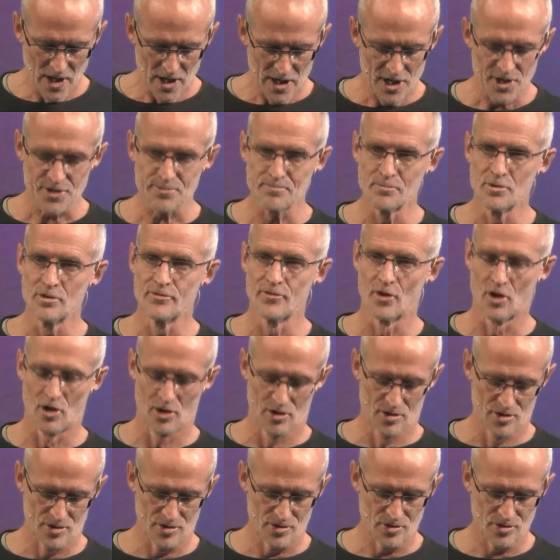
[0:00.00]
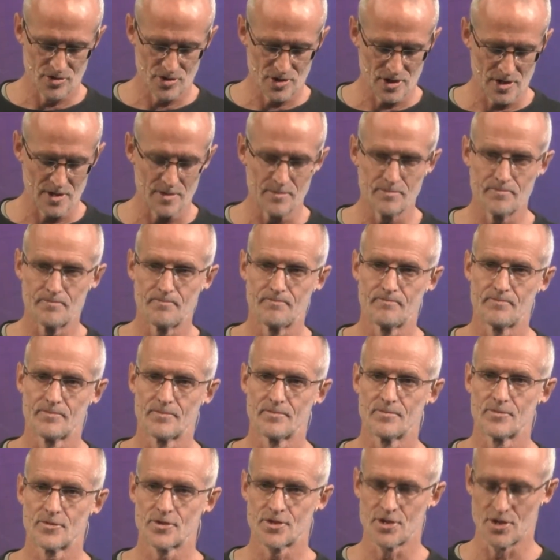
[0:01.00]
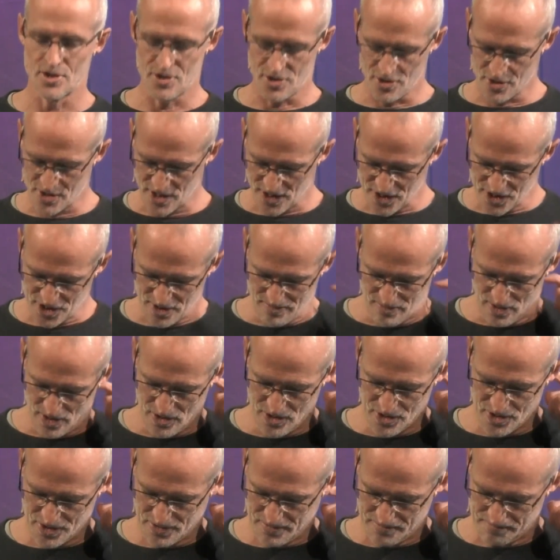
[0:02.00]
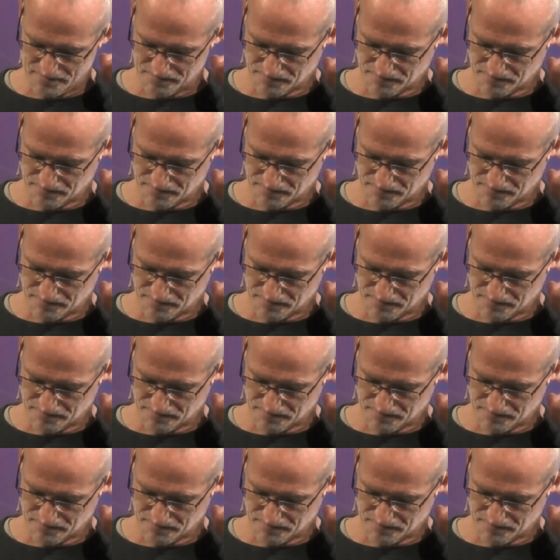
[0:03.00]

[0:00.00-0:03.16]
Let's move on to the New Testament.